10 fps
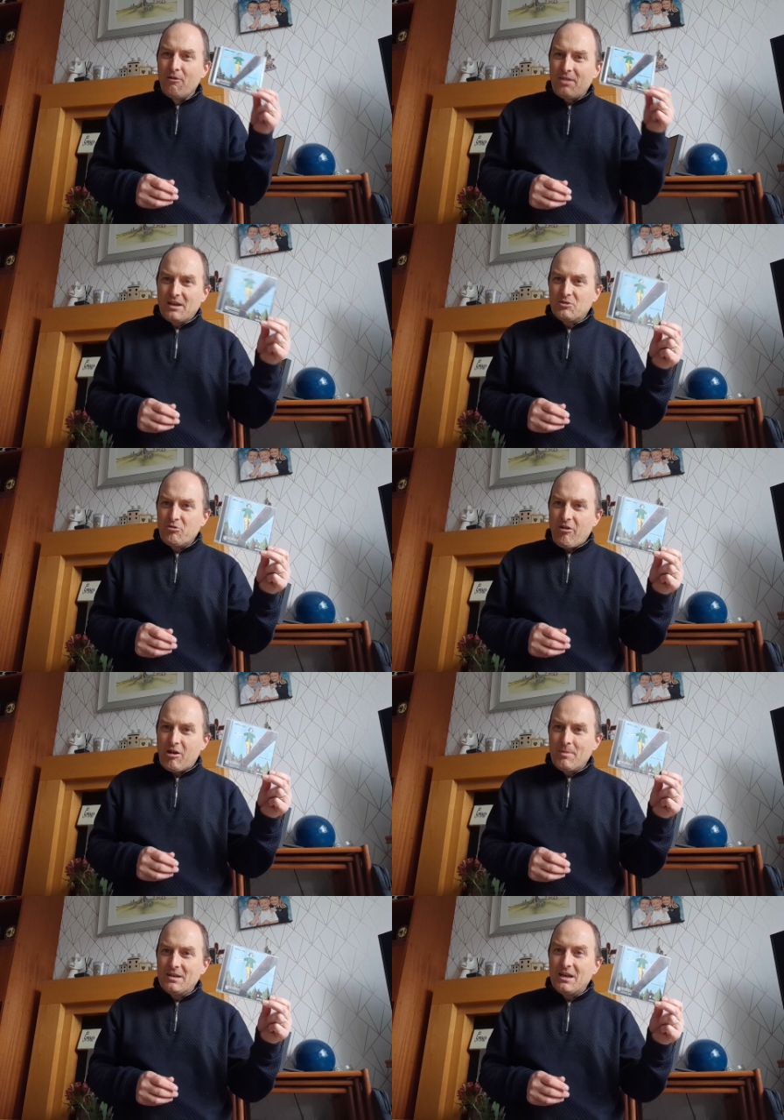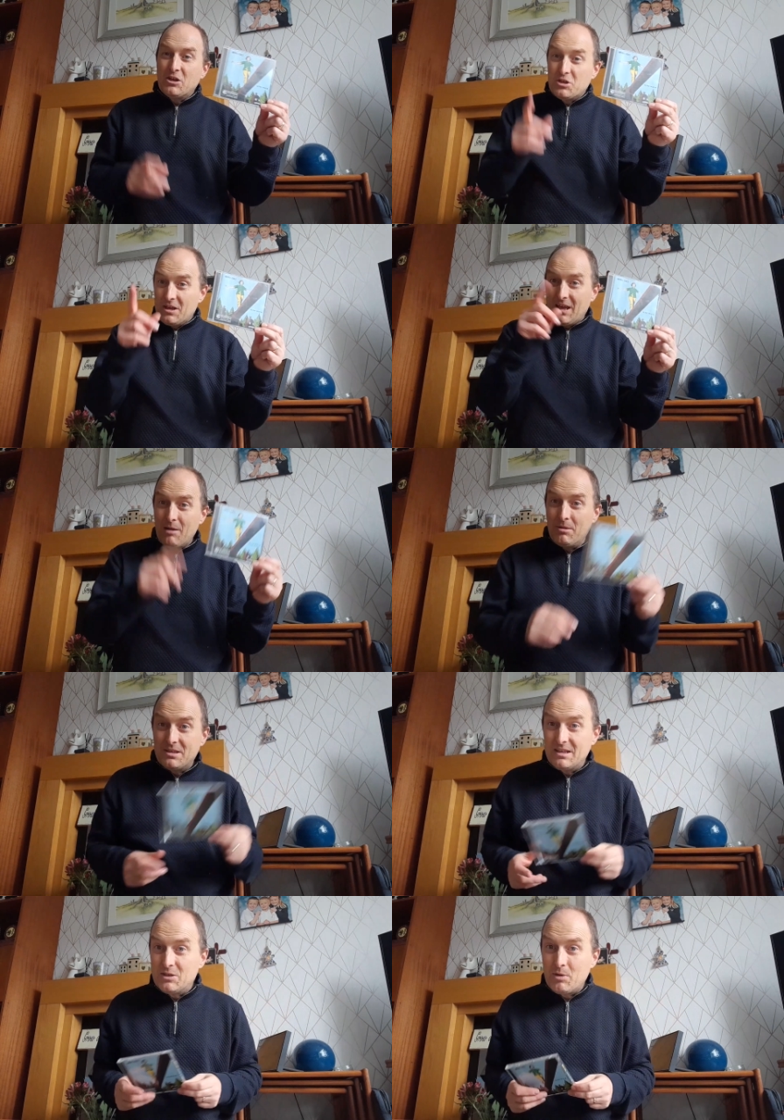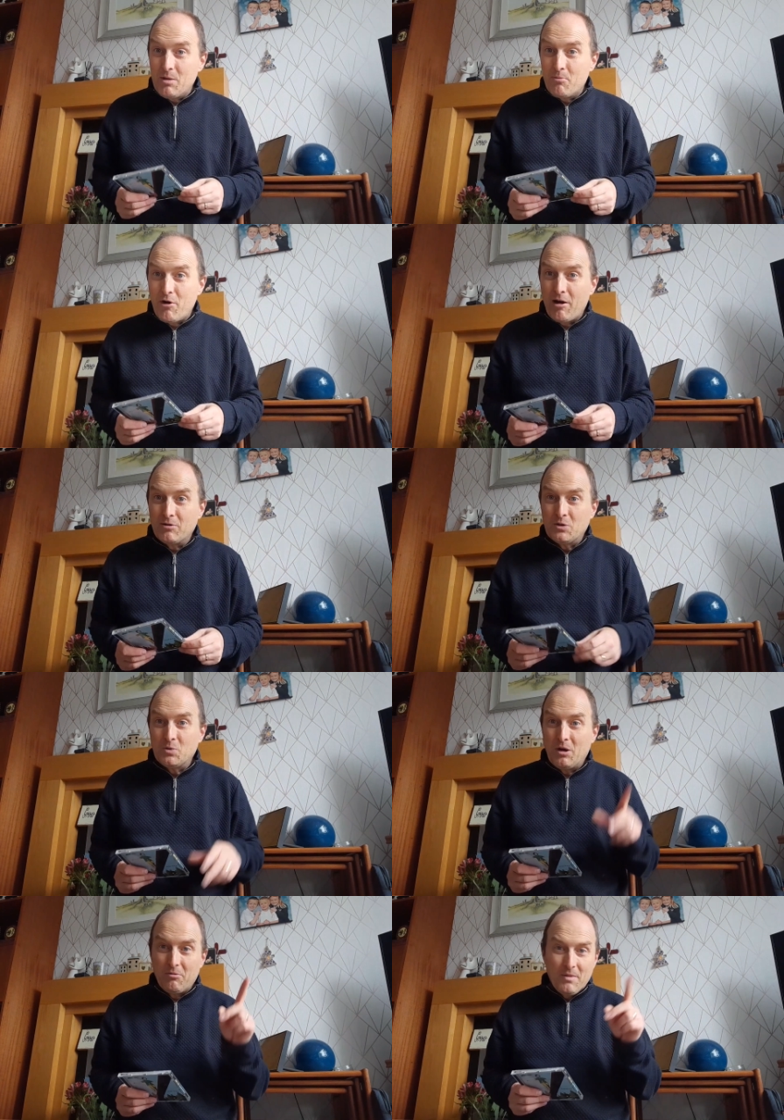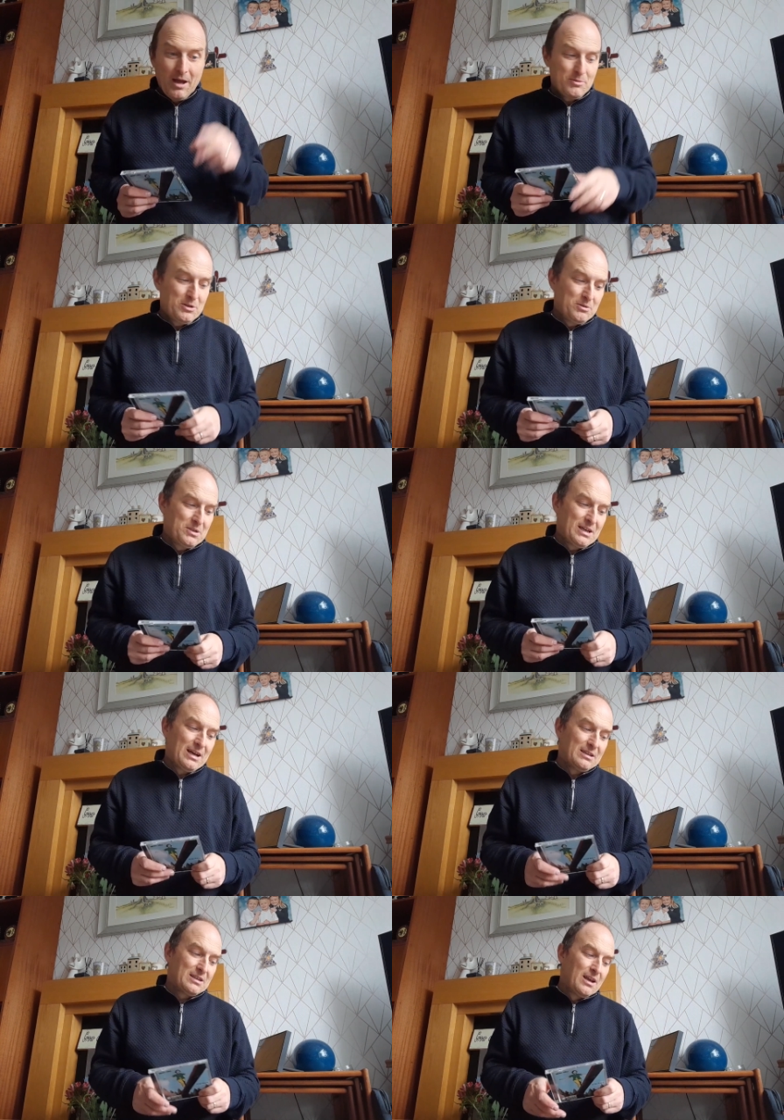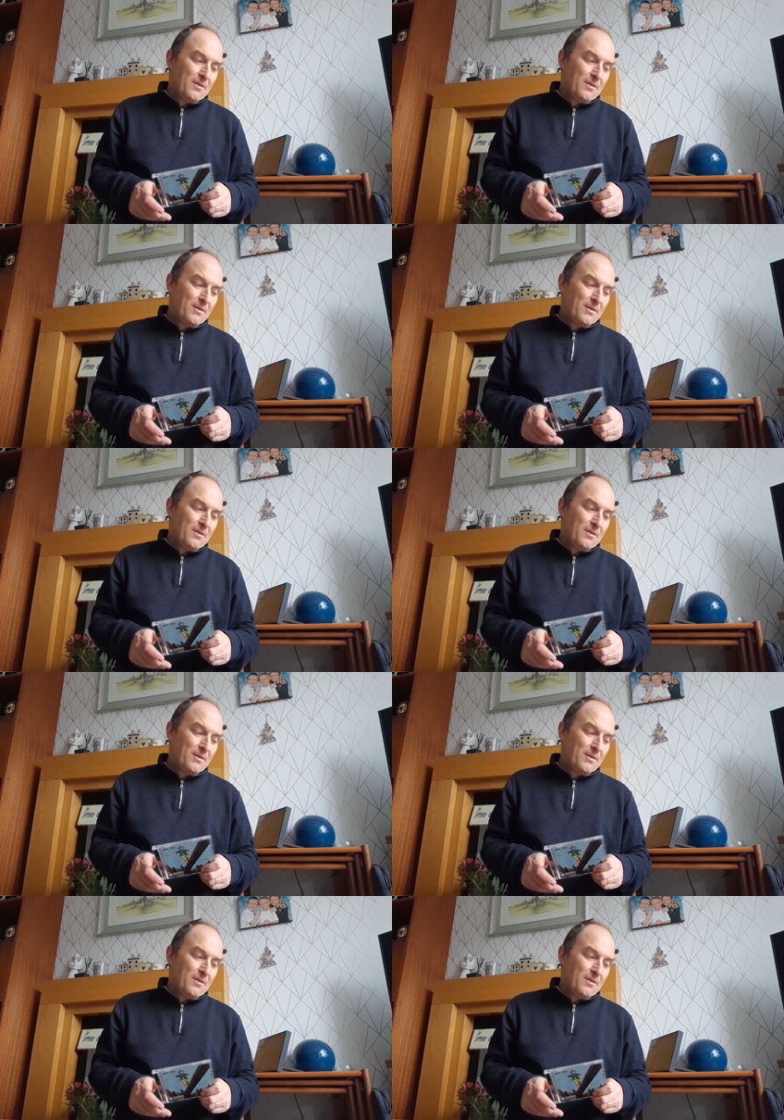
thanks for the recommendation and keep listening to Ian Powers as well. Absolute stars.